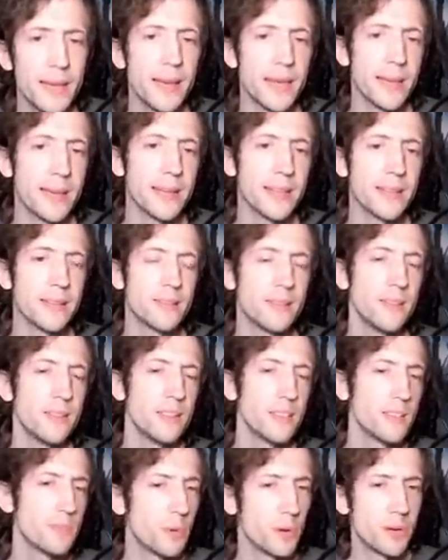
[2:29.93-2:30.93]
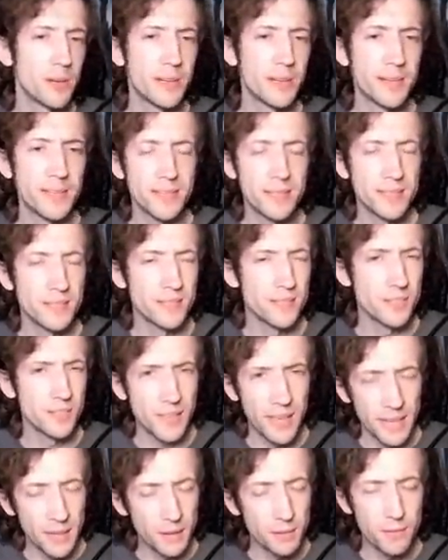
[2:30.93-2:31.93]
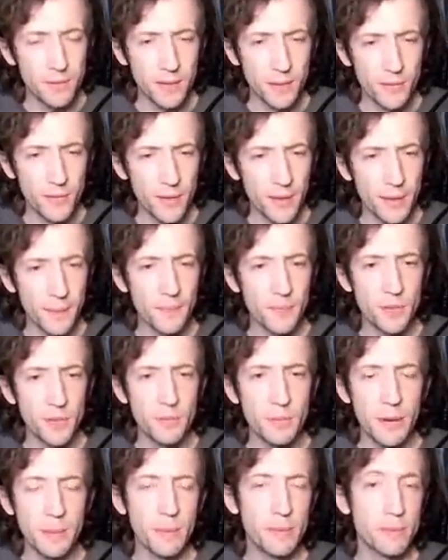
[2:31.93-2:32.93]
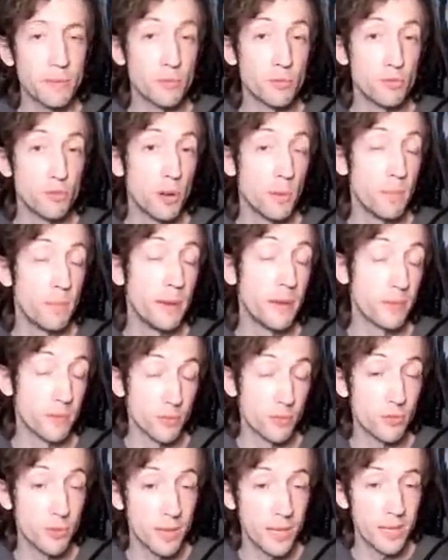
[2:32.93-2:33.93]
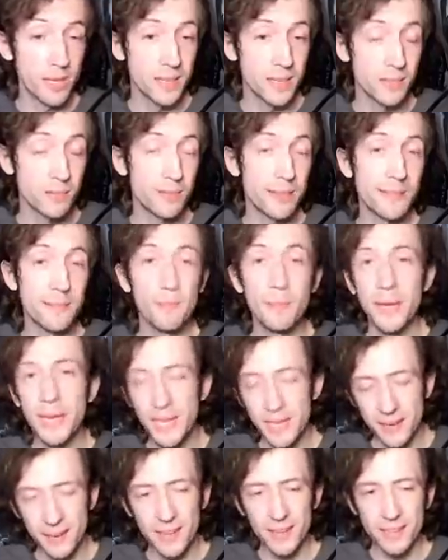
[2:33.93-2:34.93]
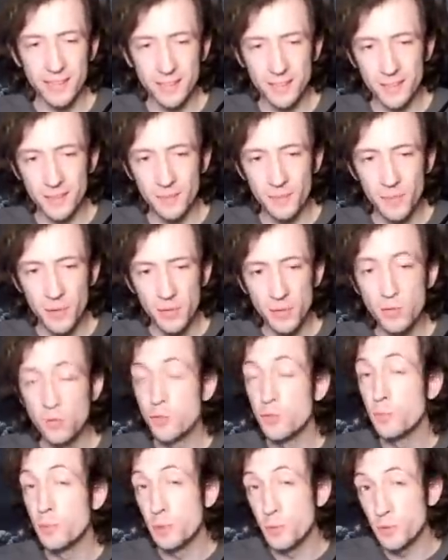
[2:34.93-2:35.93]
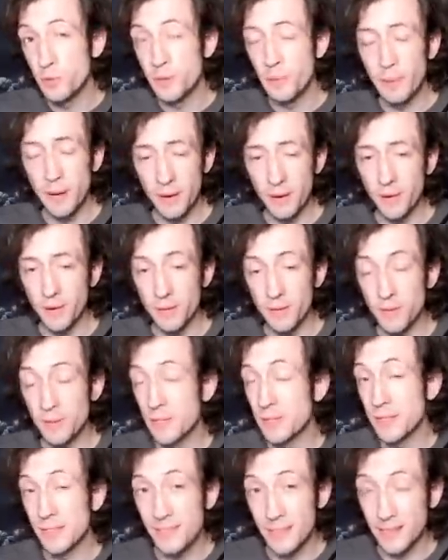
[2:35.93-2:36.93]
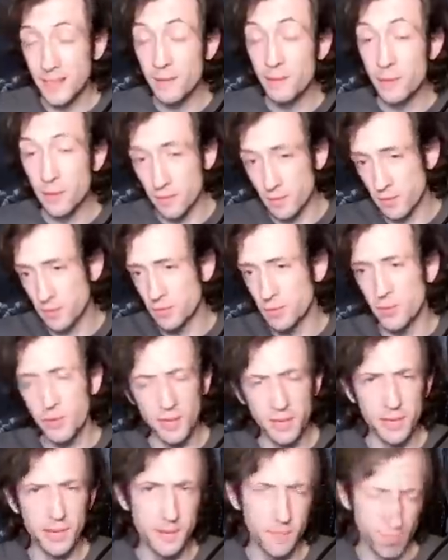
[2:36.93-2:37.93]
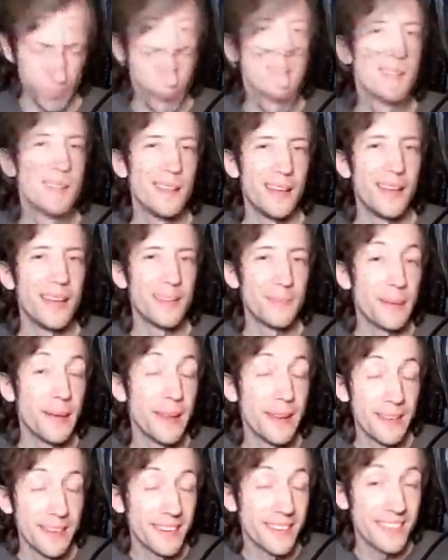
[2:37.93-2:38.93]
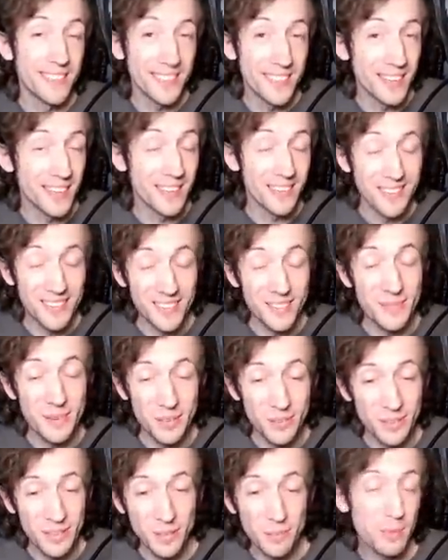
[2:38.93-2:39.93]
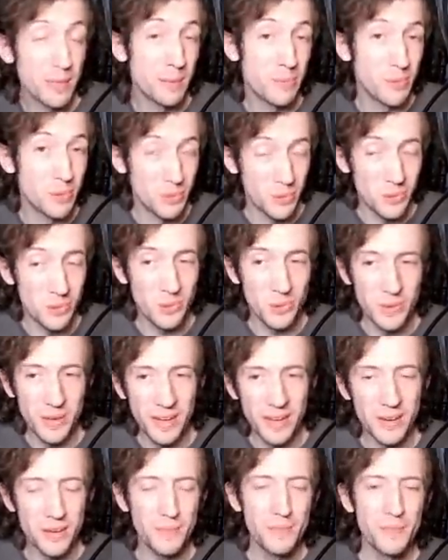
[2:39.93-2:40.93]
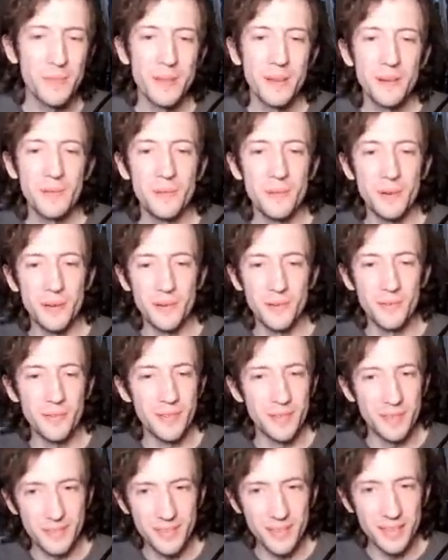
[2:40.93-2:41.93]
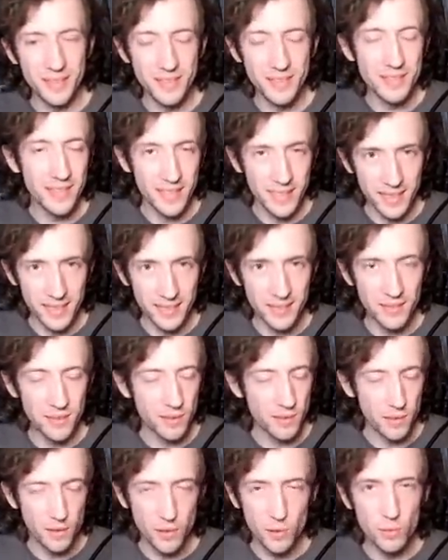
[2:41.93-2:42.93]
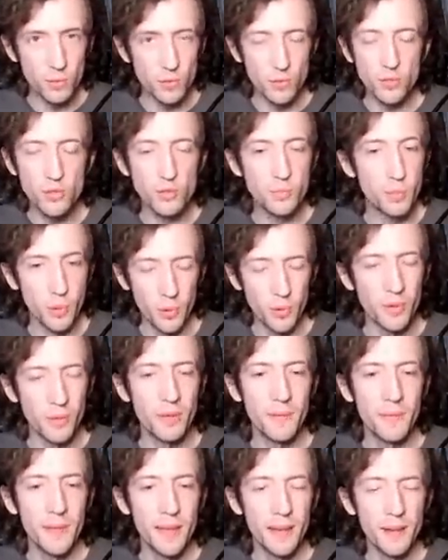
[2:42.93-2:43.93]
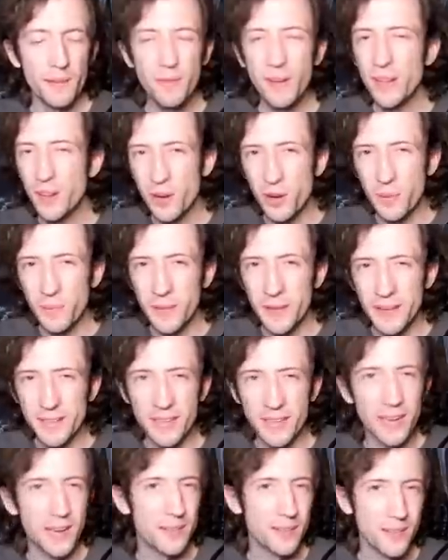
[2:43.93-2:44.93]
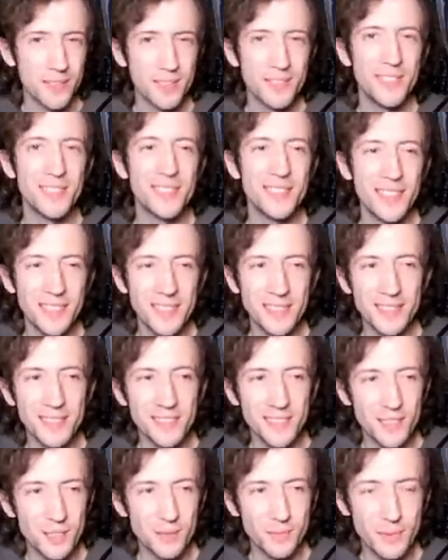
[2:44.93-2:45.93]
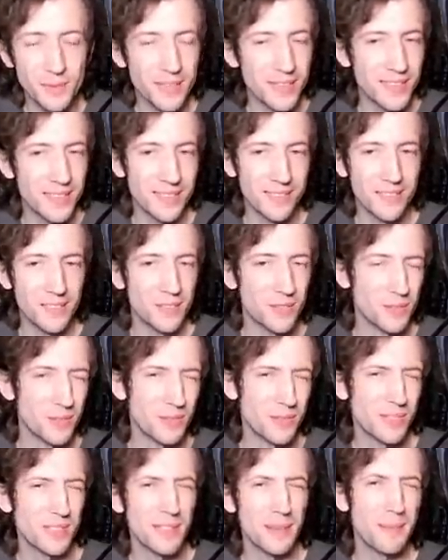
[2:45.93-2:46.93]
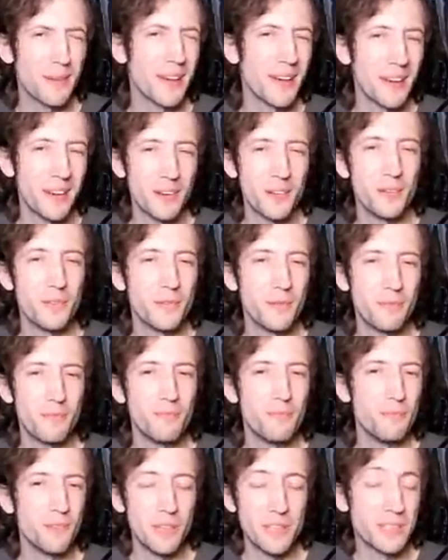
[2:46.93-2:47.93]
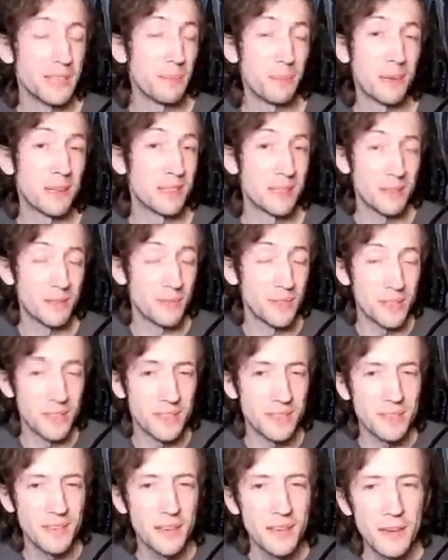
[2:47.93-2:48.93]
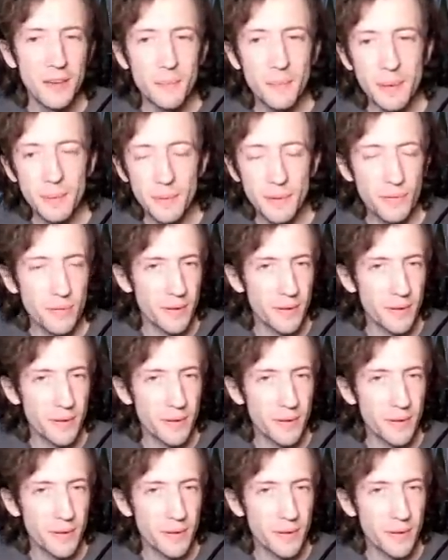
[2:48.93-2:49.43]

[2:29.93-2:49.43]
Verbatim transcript: And since this Bogadile doesn't scale with anything, you might be able to drop Bane of the Stricken and run Pain Enhancer to boost your power. So that's exactly what I was doing here. And man, I gotta say, it is so much fun to play Mundunugu now with this insane huge pull. I really hope that after the season ends, there's gonna be, you know, some kind of resemblance of this, maybe